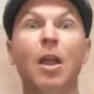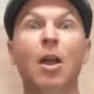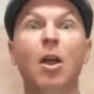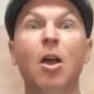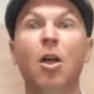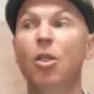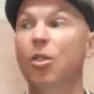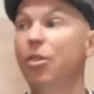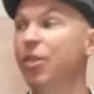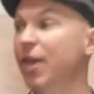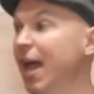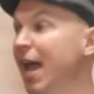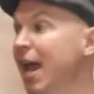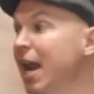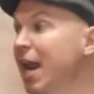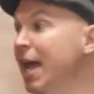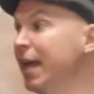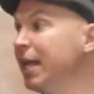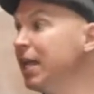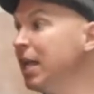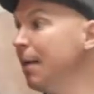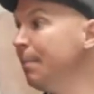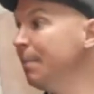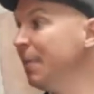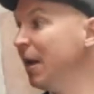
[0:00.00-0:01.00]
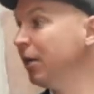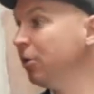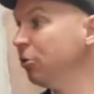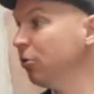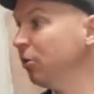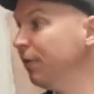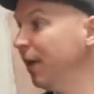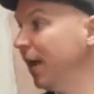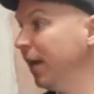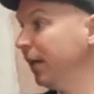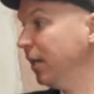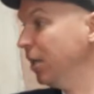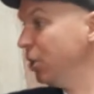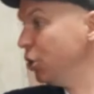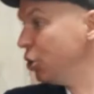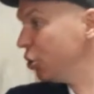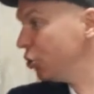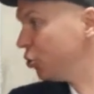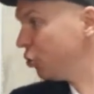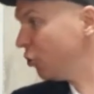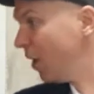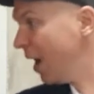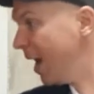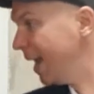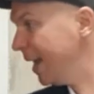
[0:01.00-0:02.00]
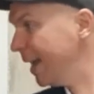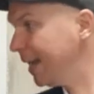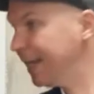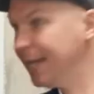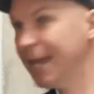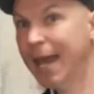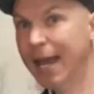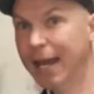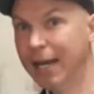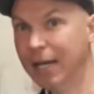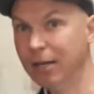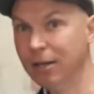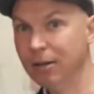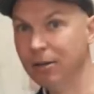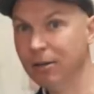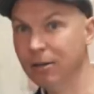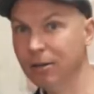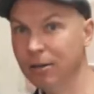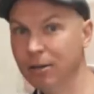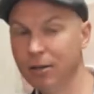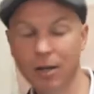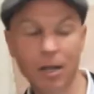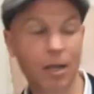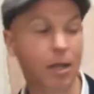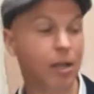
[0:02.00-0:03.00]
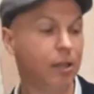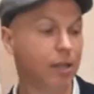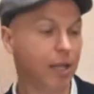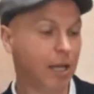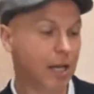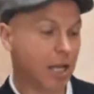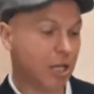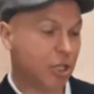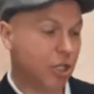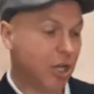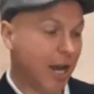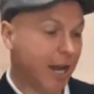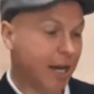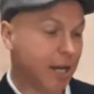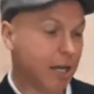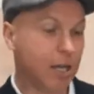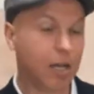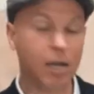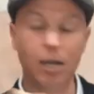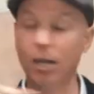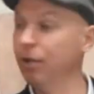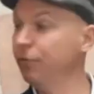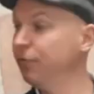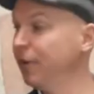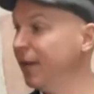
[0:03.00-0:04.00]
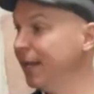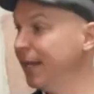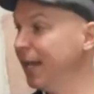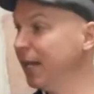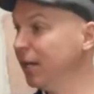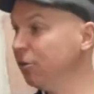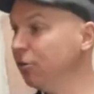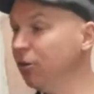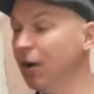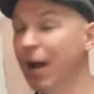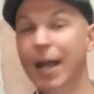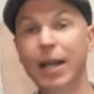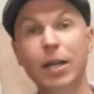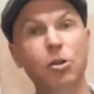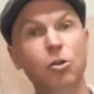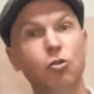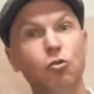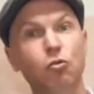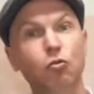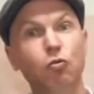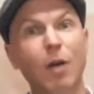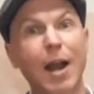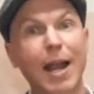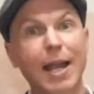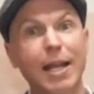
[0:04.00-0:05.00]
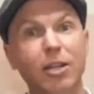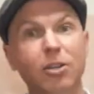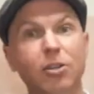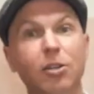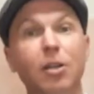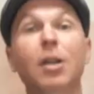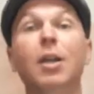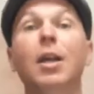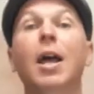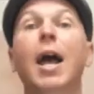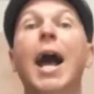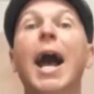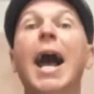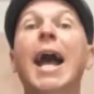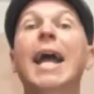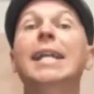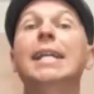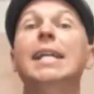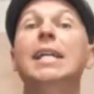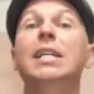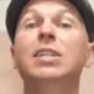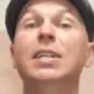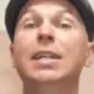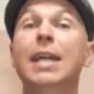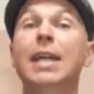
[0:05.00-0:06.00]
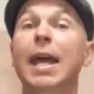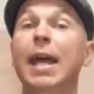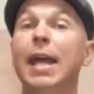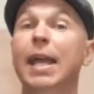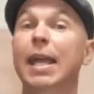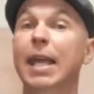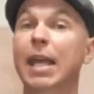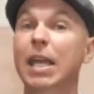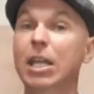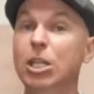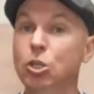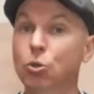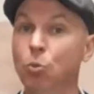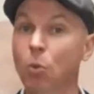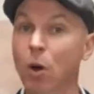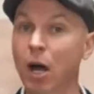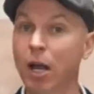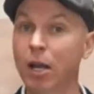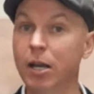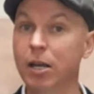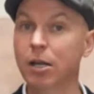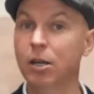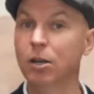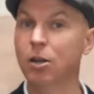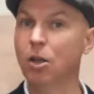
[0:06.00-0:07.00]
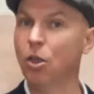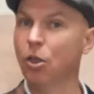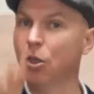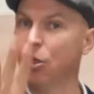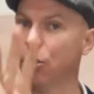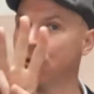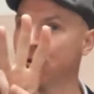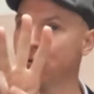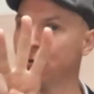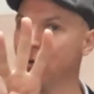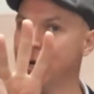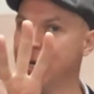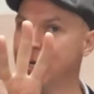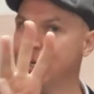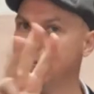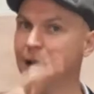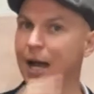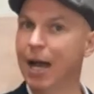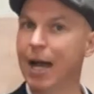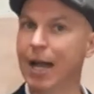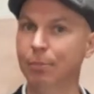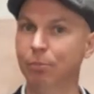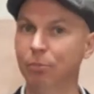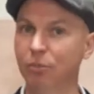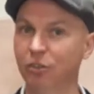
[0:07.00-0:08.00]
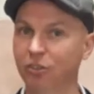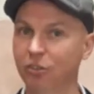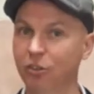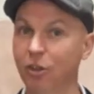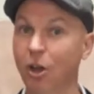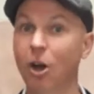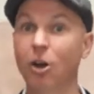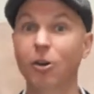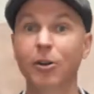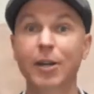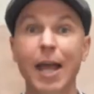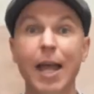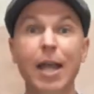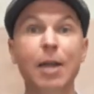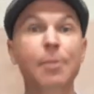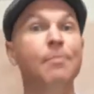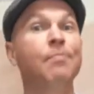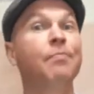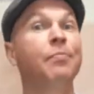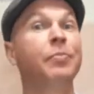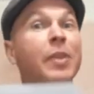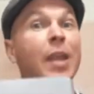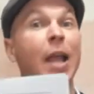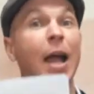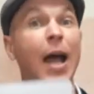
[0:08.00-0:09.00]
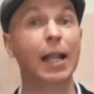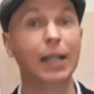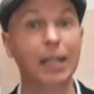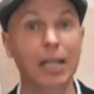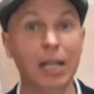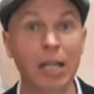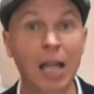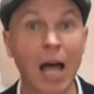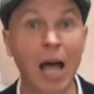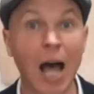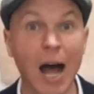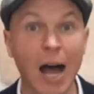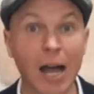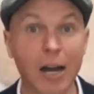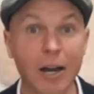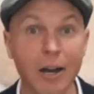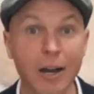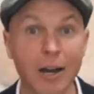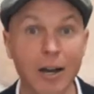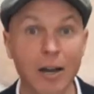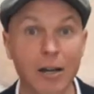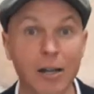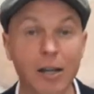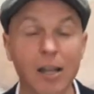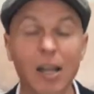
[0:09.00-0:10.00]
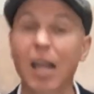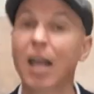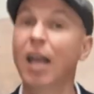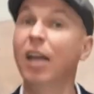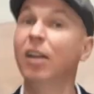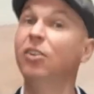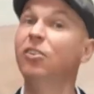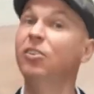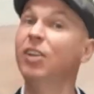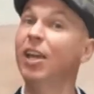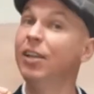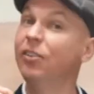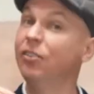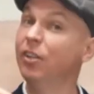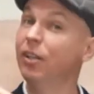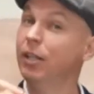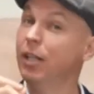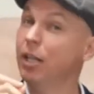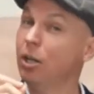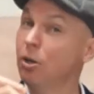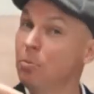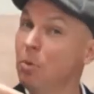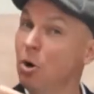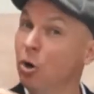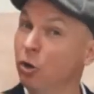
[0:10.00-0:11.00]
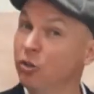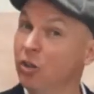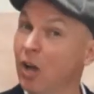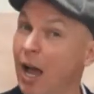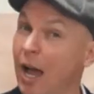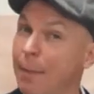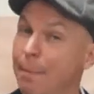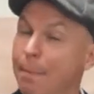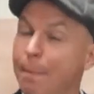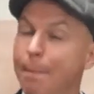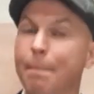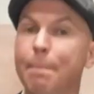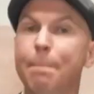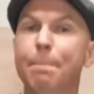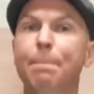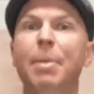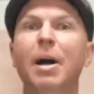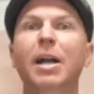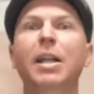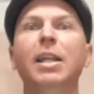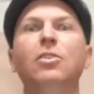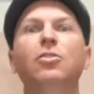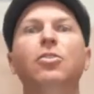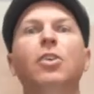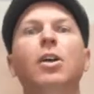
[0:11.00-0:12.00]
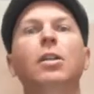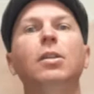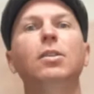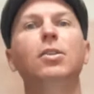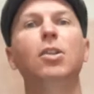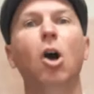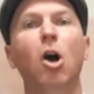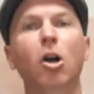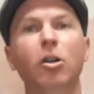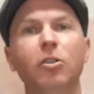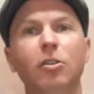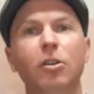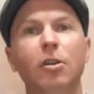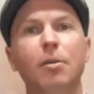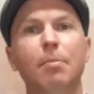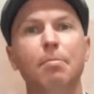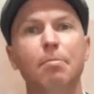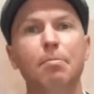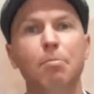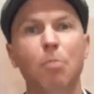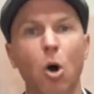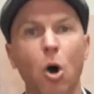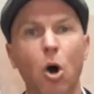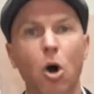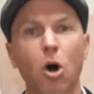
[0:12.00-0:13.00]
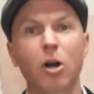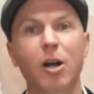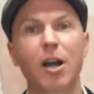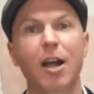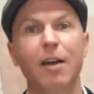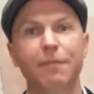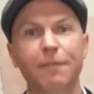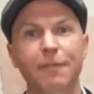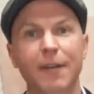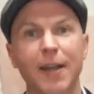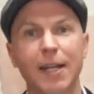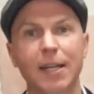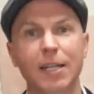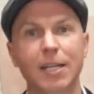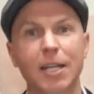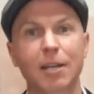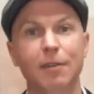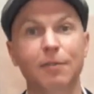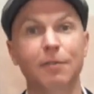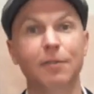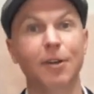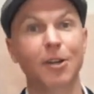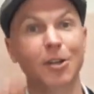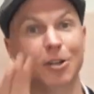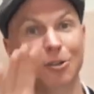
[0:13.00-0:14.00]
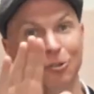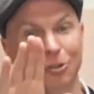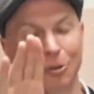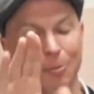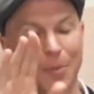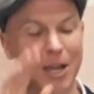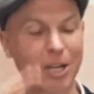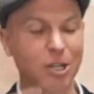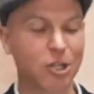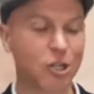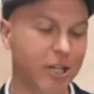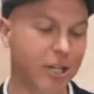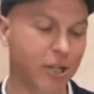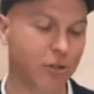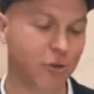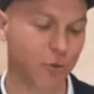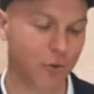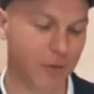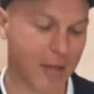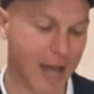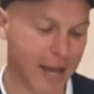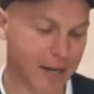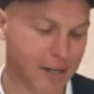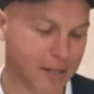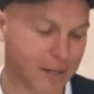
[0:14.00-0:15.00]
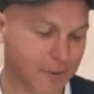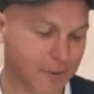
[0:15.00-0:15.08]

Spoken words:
Then I come back to advantage, try again. Then I check. If I get it right, great. I need to get each one 3 times. Okay? A little harder, takes a little more time, but it's a lot more effective. So make sure you do that.